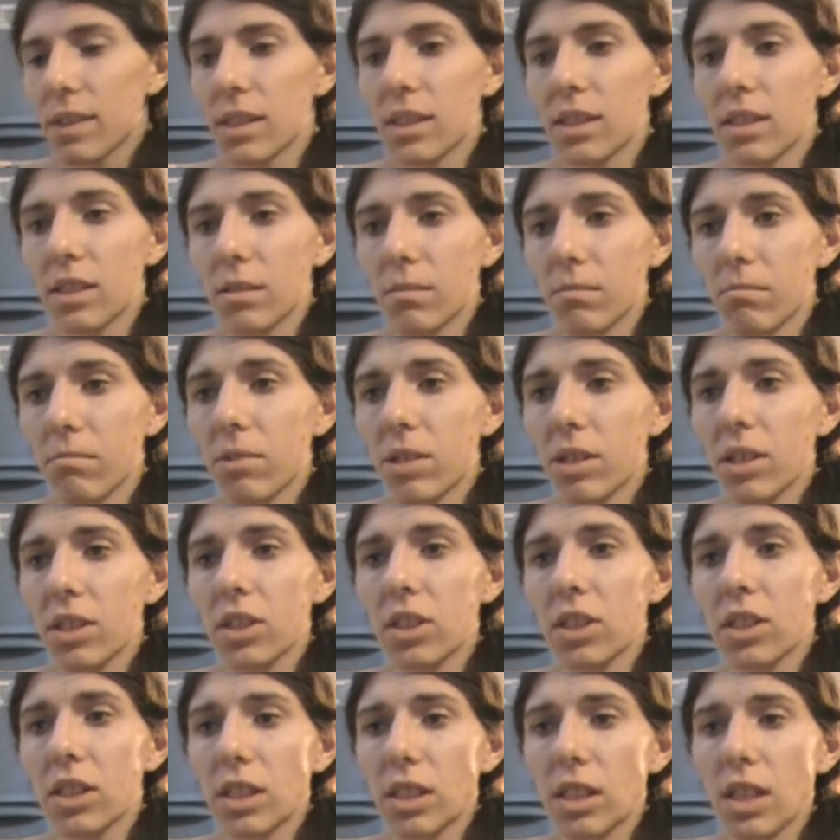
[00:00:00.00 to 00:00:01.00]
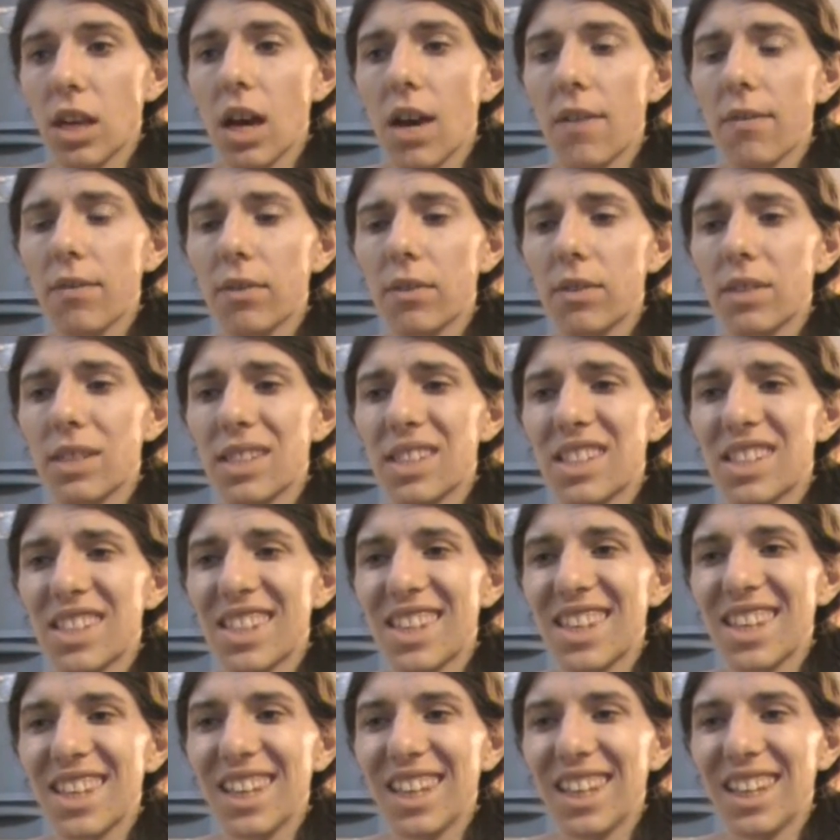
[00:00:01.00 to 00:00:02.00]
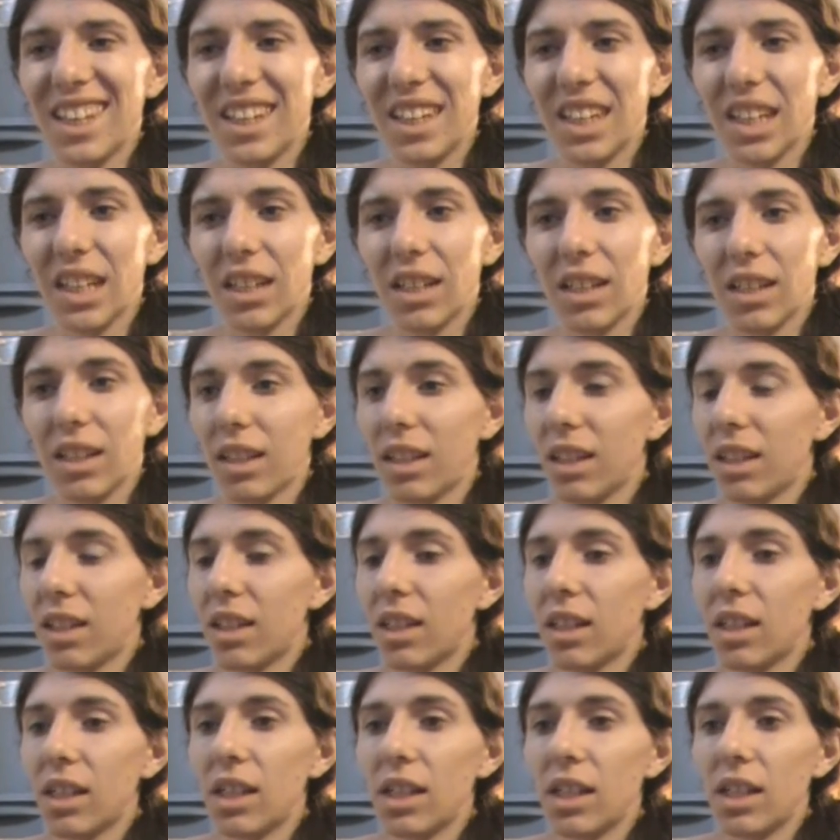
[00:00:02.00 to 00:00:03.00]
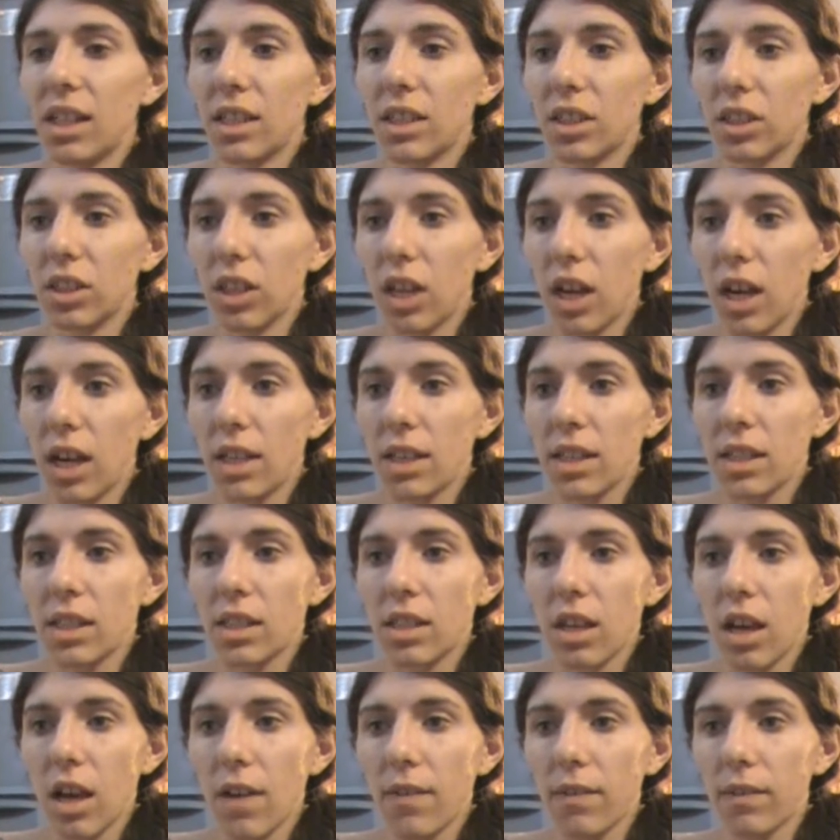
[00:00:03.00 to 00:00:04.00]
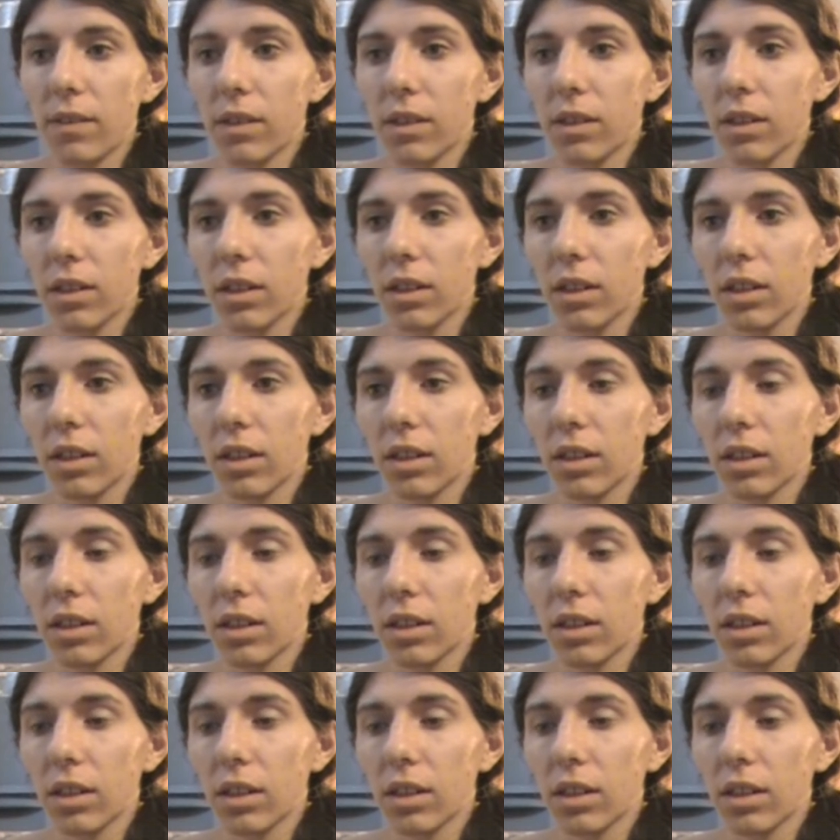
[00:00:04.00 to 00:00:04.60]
is much softer skin. It's a lot softer.